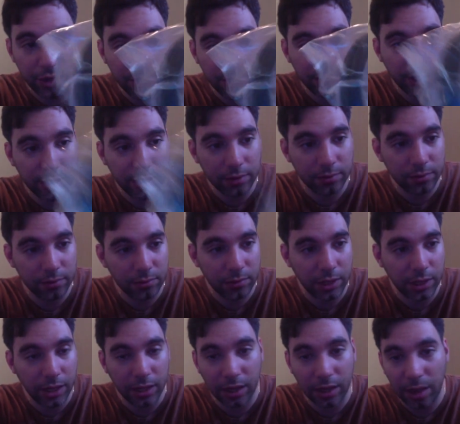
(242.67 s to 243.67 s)
Pretty neat.
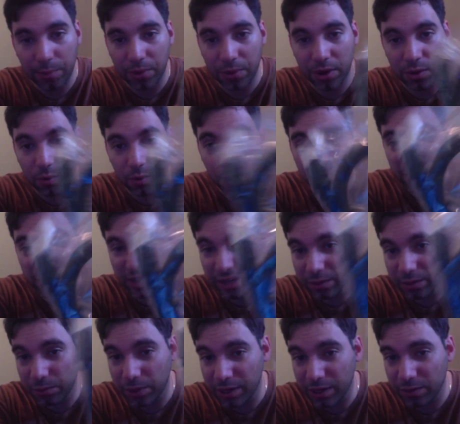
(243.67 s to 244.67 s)
Okay, I probably won't
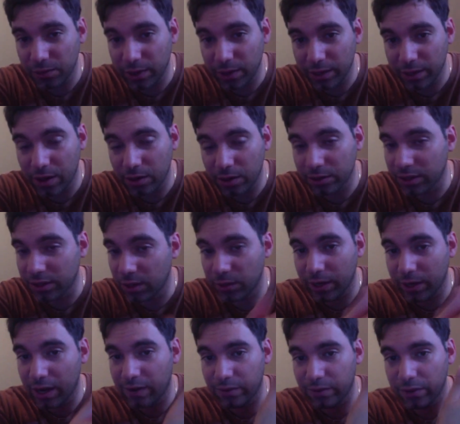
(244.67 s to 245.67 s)
need it right now
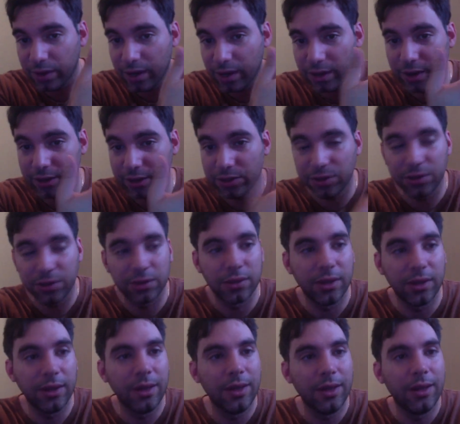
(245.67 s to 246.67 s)
because I already have all the
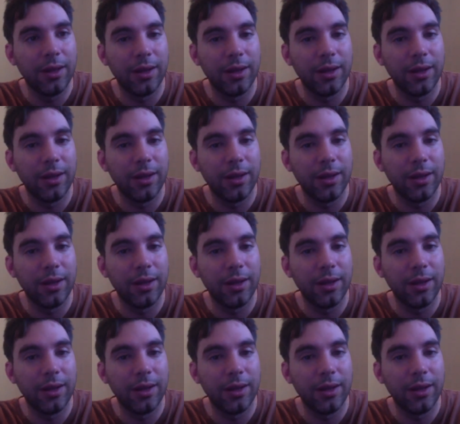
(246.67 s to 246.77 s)
connections.